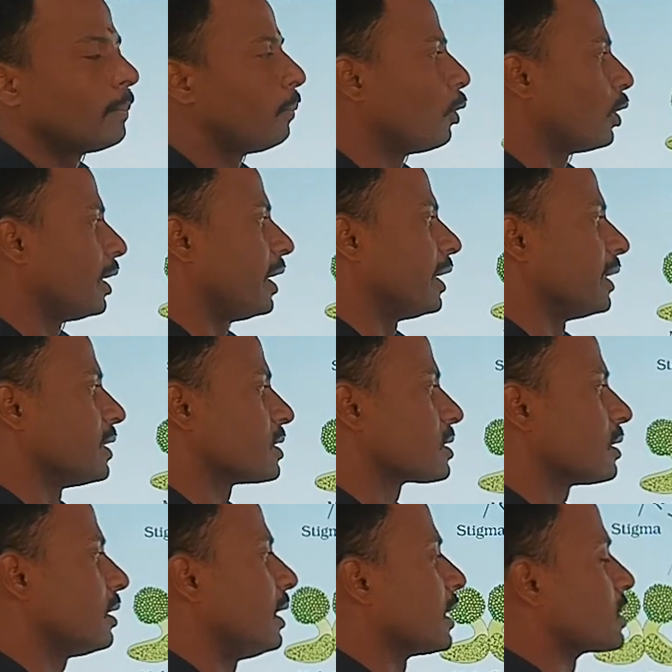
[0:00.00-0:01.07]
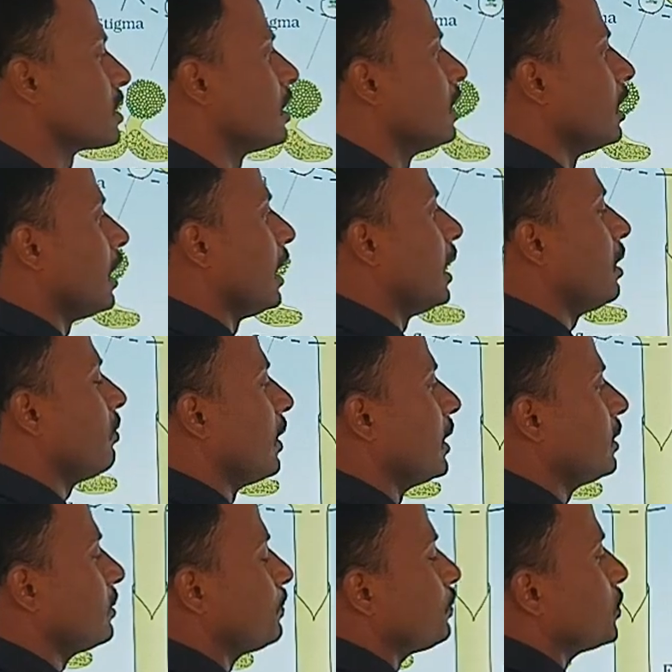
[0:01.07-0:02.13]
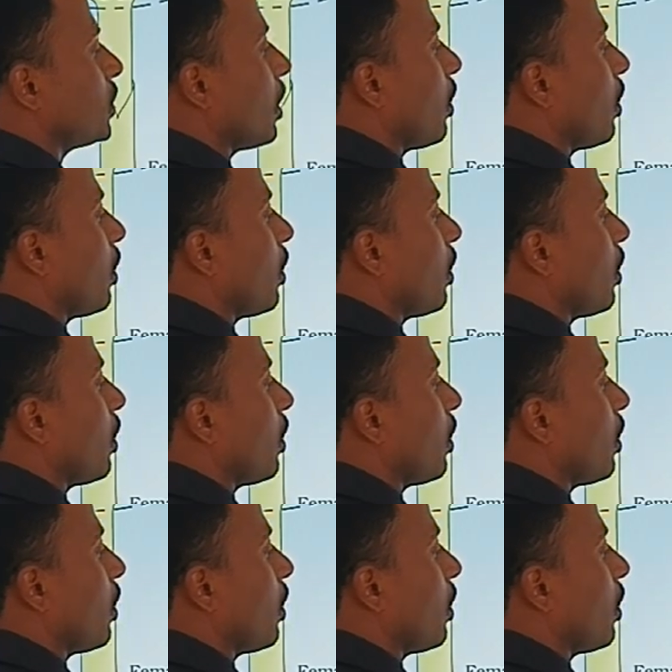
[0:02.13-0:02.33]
pollinatings. Next, even the